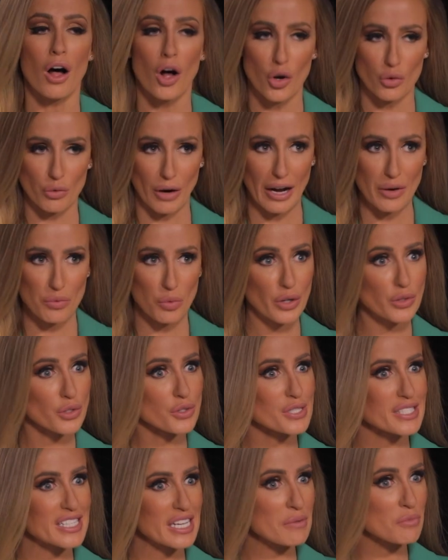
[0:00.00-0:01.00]
All right, well,
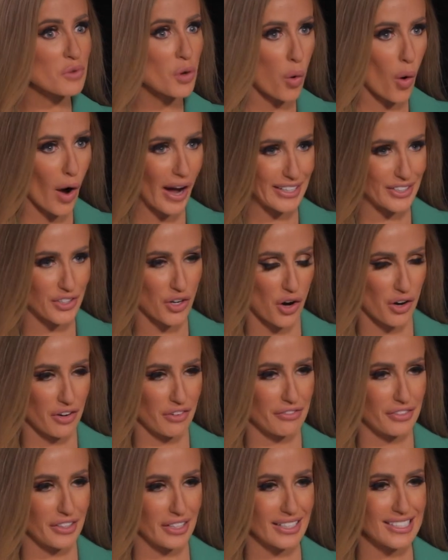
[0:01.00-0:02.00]
you seem quite
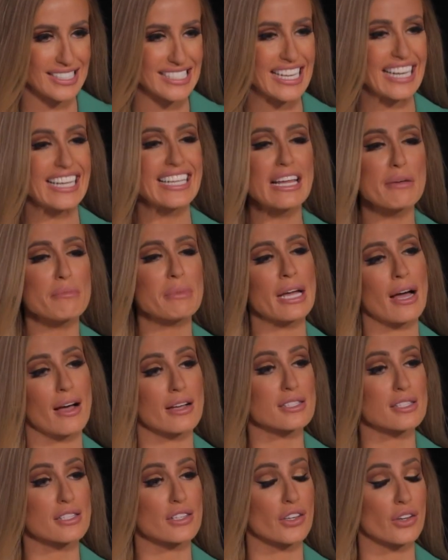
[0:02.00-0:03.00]
confident. Let me
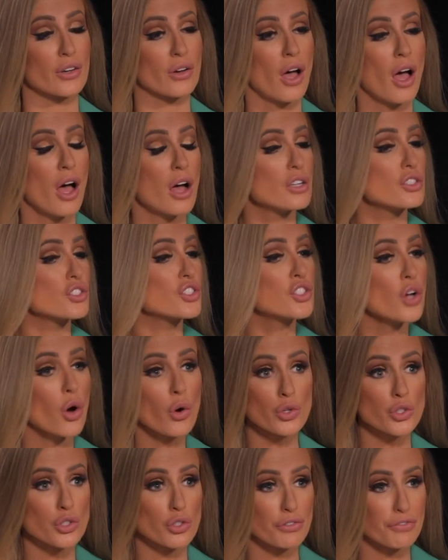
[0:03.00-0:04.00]
ask you,
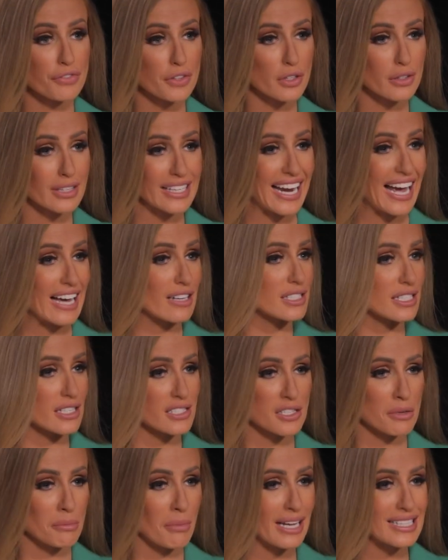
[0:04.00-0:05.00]
don't you feel that
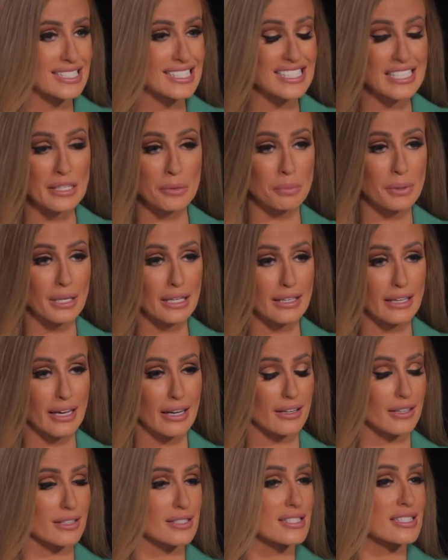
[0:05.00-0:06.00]
Odessa might simply
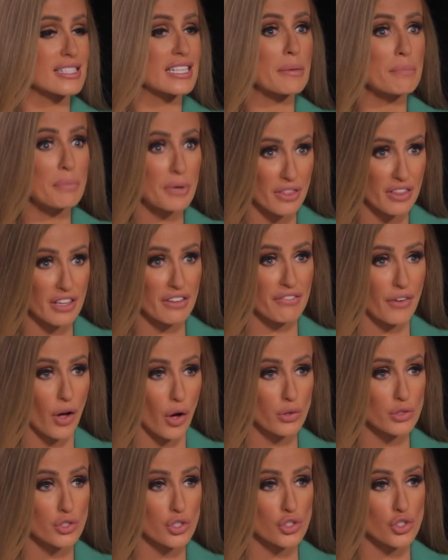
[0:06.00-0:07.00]
get a sympathy
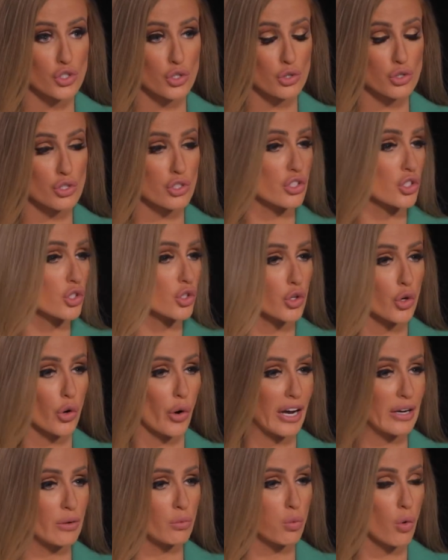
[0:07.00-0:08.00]
vote due to the
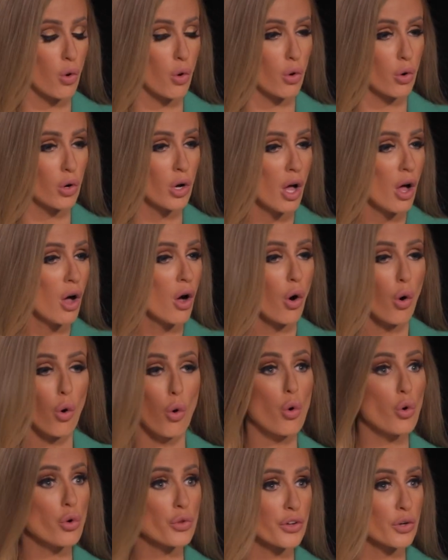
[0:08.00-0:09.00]
Ukraine war,
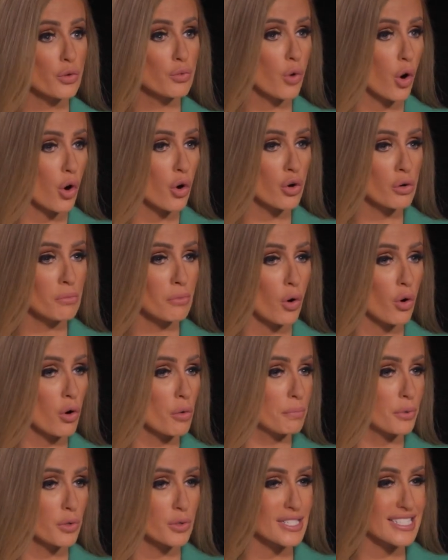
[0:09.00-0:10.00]
or that Rome or
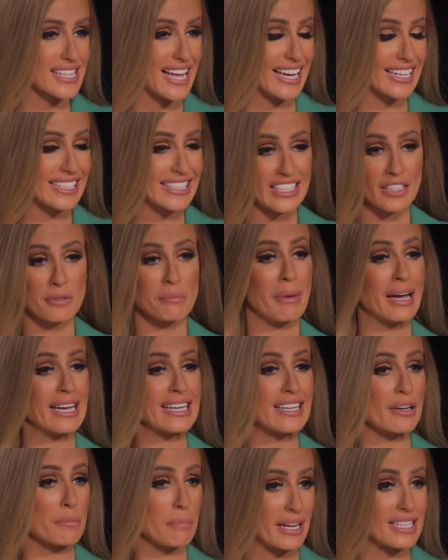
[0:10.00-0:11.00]
Busan can
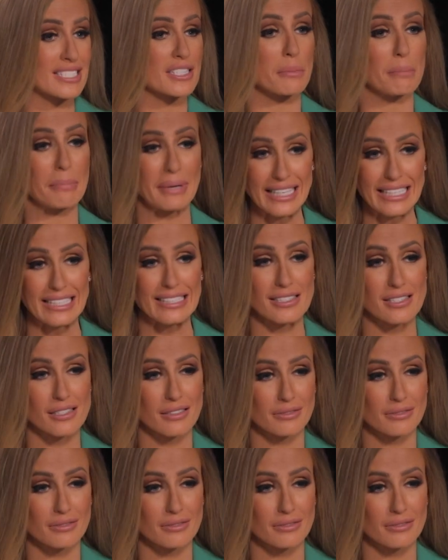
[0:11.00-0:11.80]
make a better bid?